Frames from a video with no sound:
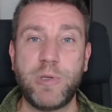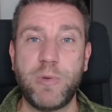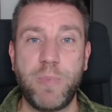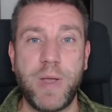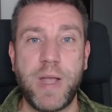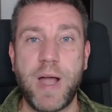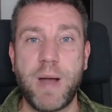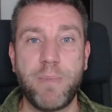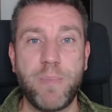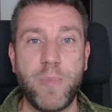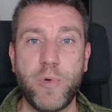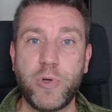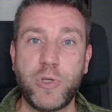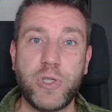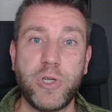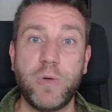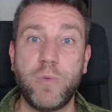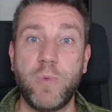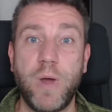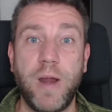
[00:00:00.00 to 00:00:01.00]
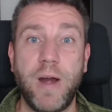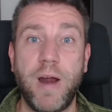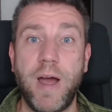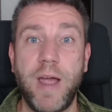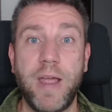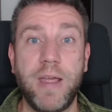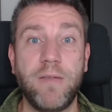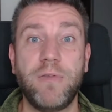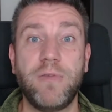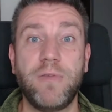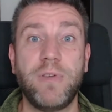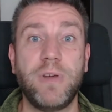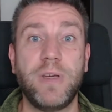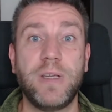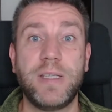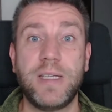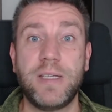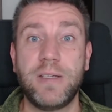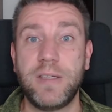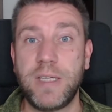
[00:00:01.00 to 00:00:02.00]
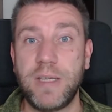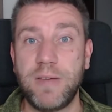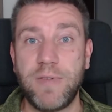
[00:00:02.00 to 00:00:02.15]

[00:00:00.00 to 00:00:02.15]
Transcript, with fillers: to pick up motion where I didn't